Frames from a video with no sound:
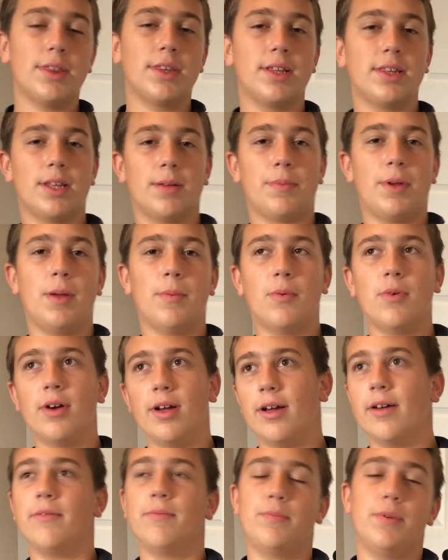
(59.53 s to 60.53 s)
thing that people
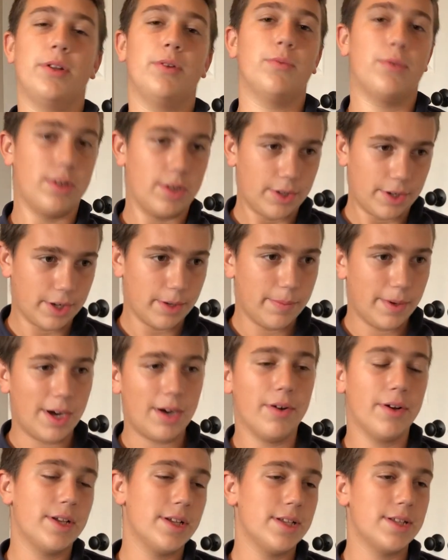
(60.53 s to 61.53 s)
have been wondering
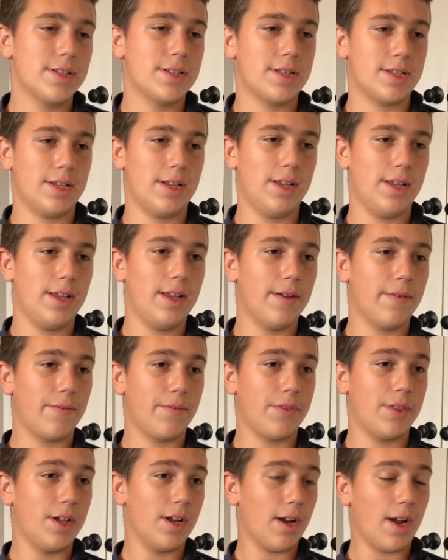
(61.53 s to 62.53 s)
about is
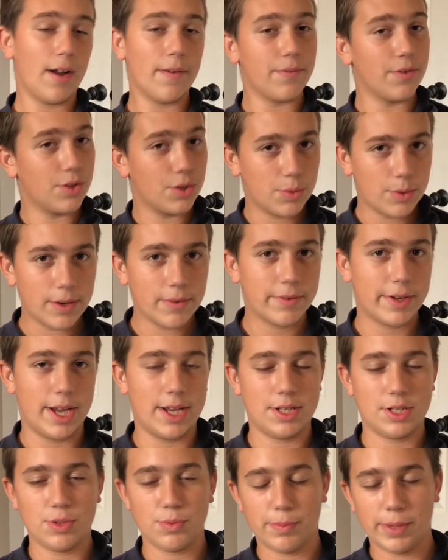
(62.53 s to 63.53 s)
if their iPhone 12
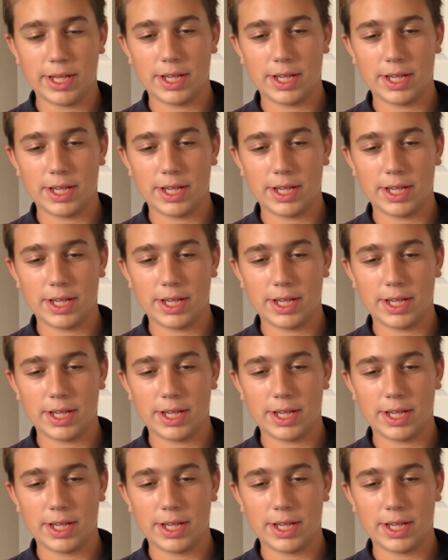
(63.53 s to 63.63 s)
cases will be